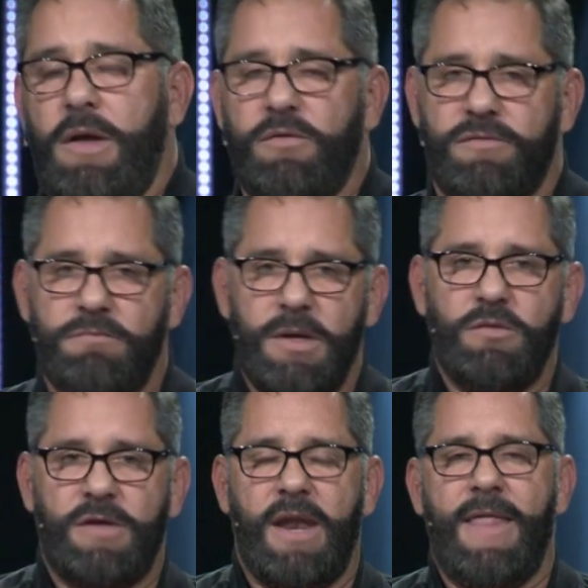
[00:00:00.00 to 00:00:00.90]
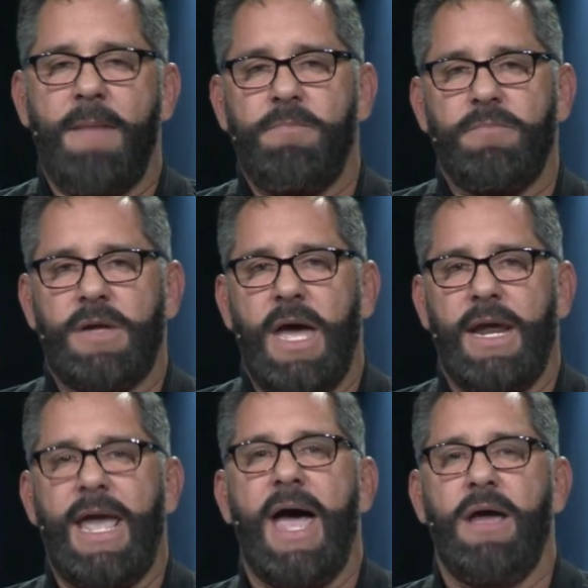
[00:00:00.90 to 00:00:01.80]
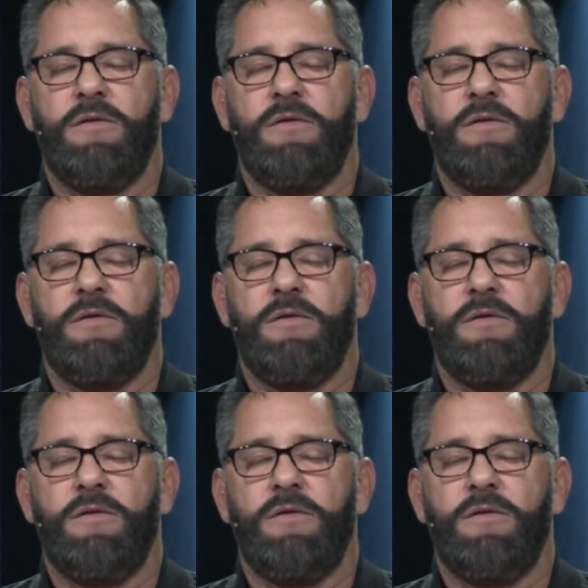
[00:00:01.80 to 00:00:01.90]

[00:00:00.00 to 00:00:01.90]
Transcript: He was he was kind of that kind of guy.